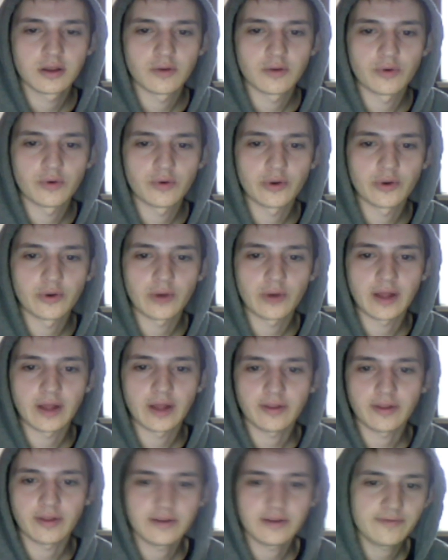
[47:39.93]
Where do I
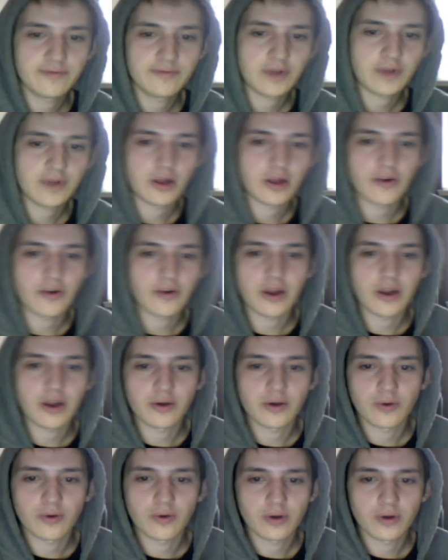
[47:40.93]
live?
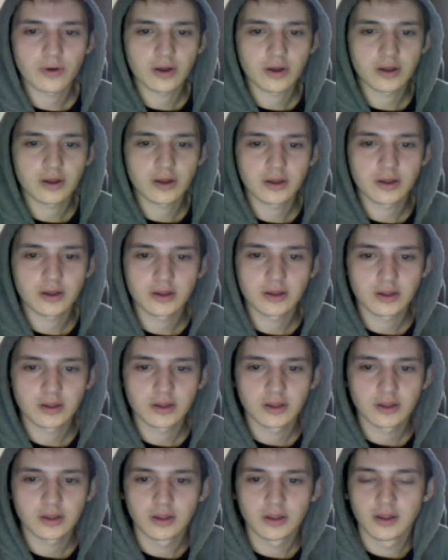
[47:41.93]
Colorado.
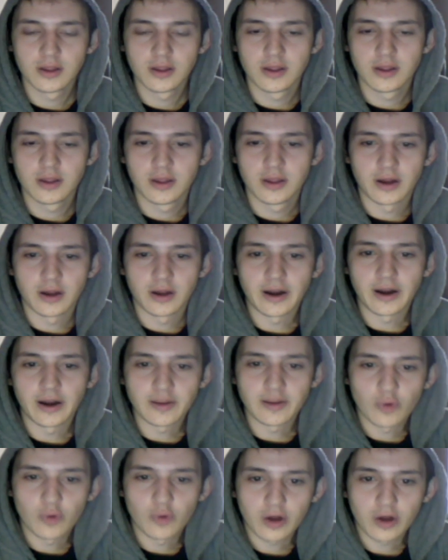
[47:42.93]
I
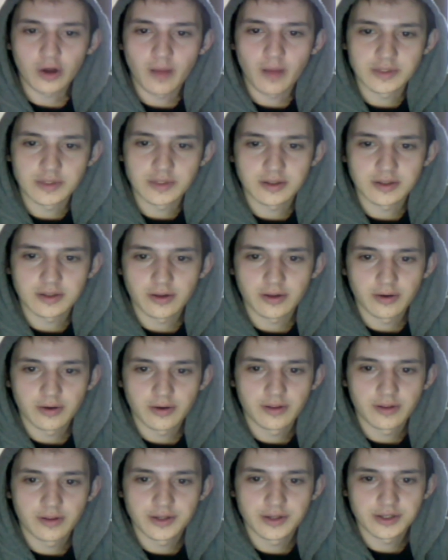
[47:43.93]
need more comments to load.
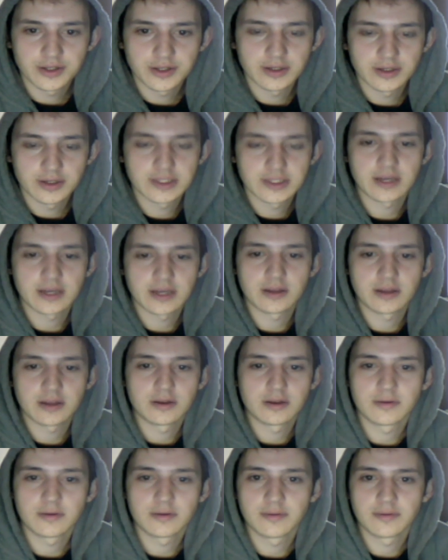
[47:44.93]
They should in a second.
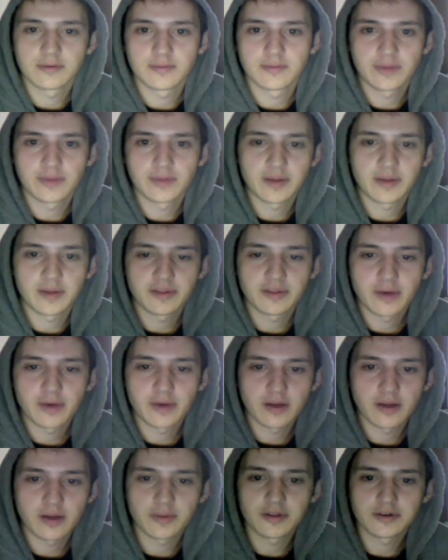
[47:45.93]
But I'm at the
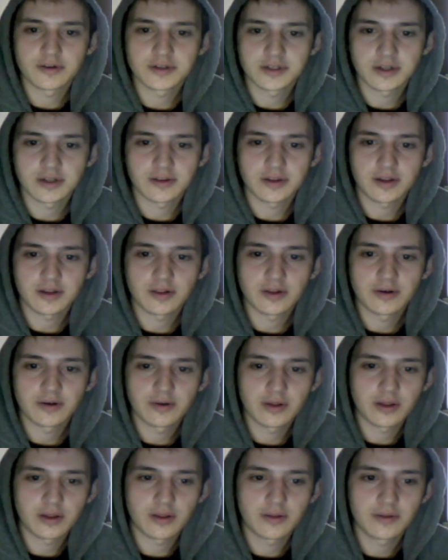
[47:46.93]
bottom and there's nothing
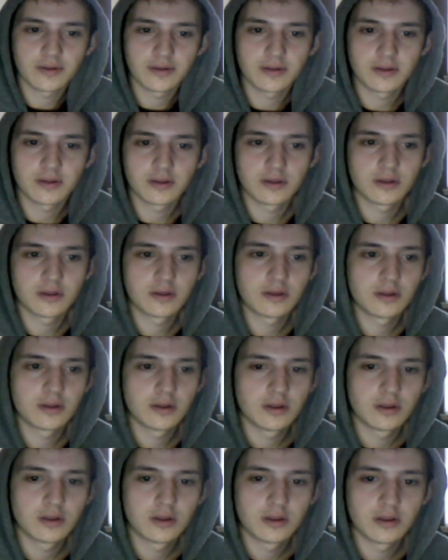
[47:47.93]
loading.
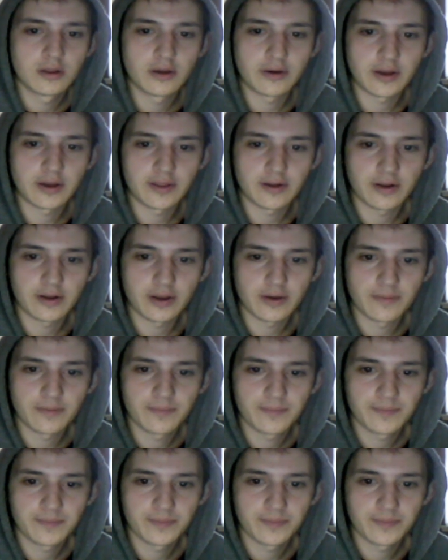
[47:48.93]
Okay, there you go.